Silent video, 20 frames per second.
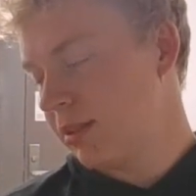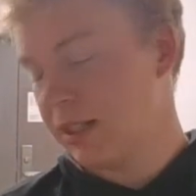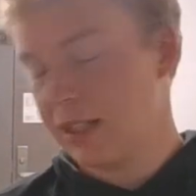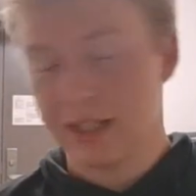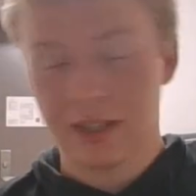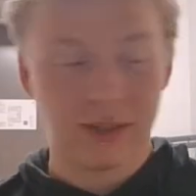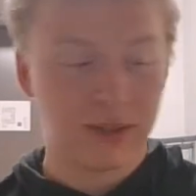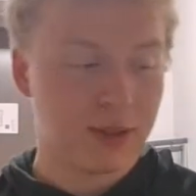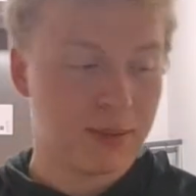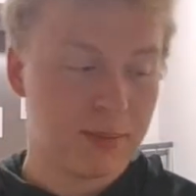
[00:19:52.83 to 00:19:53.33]

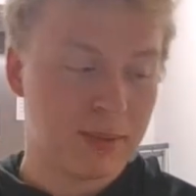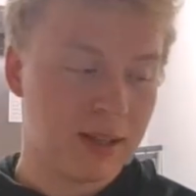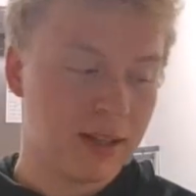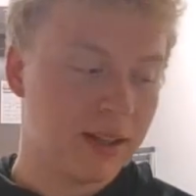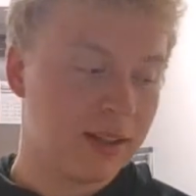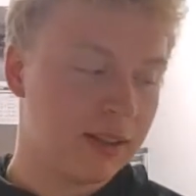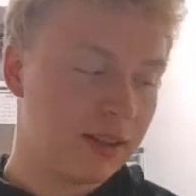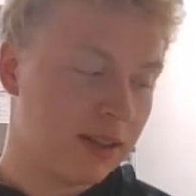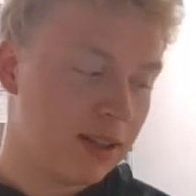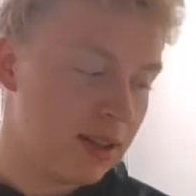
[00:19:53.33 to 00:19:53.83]
Need to go to
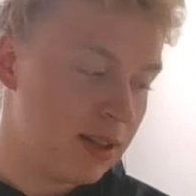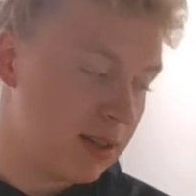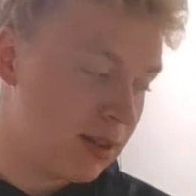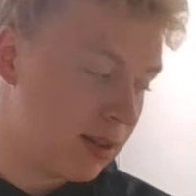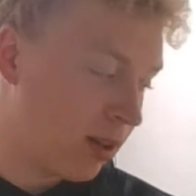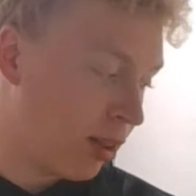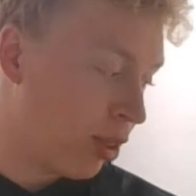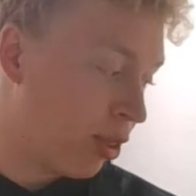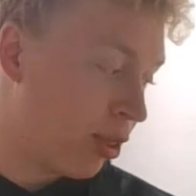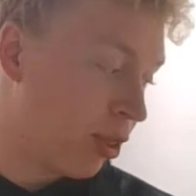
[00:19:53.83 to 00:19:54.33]
bed.
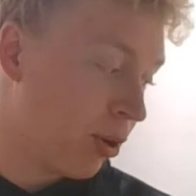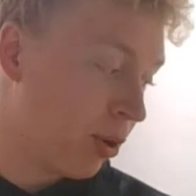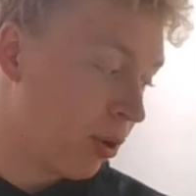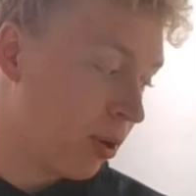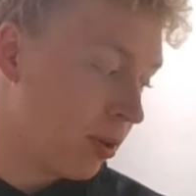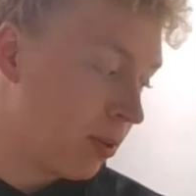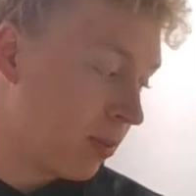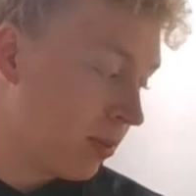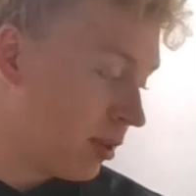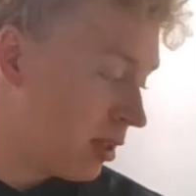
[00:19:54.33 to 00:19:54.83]
These third.